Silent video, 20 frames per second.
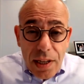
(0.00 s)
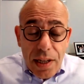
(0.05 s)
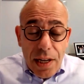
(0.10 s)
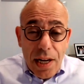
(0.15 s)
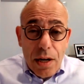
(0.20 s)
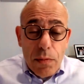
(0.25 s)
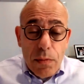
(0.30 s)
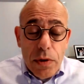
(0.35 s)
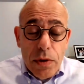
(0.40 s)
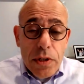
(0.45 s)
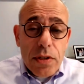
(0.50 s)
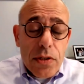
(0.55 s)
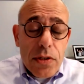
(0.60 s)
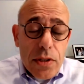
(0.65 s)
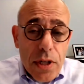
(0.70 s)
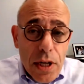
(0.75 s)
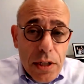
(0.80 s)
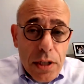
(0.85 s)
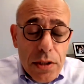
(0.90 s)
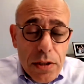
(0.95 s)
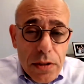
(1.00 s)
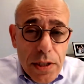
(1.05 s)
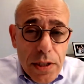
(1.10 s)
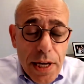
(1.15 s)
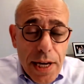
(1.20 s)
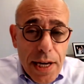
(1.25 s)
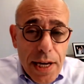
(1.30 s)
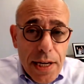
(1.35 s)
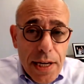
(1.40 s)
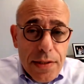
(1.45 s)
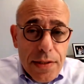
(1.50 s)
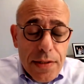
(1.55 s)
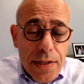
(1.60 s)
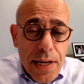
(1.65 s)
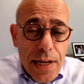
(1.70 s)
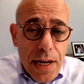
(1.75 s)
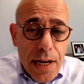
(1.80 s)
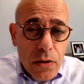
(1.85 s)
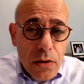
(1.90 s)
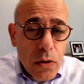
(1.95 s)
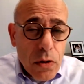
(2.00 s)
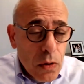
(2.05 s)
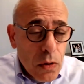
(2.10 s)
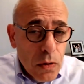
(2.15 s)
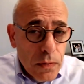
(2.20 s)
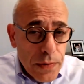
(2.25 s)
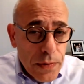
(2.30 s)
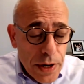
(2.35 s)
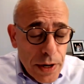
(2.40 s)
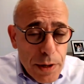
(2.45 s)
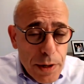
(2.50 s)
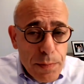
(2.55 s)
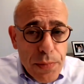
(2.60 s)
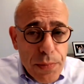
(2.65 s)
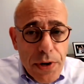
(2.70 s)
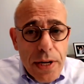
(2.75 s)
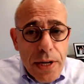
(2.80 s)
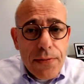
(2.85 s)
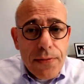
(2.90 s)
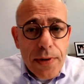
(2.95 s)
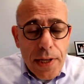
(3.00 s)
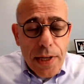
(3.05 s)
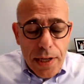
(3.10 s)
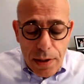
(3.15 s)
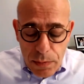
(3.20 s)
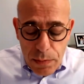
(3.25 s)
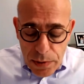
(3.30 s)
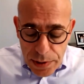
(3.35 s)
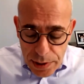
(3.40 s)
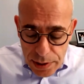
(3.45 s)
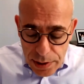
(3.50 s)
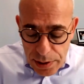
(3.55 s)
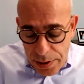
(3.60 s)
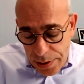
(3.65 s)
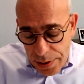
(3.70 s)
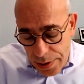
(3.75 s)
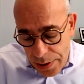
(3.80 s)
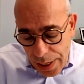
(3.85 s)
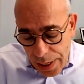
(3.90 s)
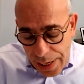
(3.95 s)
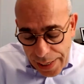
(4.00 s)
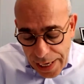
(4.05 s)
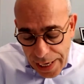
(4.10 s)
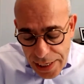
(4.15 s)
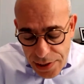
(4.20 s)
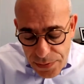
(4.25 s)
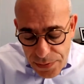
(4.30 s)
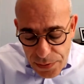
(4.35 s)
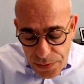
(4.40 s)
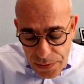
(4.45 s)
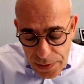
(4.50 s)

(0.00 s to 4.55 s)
I want to start today's town hall very briefly with I guess,